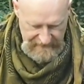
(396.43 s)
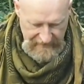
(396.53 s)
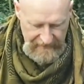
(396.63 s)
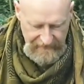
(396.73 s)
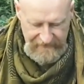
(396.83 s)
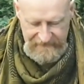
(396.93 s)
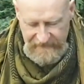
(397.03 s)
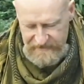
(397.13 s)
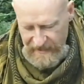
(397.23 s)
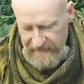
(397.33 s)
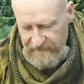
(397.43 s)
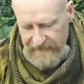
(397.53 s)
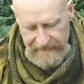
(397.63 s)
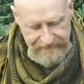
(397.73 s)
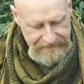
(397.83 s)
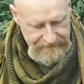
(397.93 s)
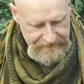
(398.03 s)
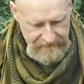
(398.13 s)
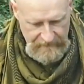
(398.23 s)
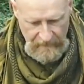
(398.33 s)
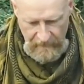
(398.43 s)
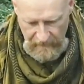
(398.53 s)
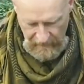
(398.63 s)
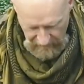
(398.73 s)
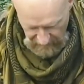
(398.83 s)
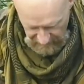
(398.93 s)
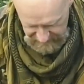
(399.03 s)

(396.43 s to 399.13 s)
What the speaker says: And like I said, generally I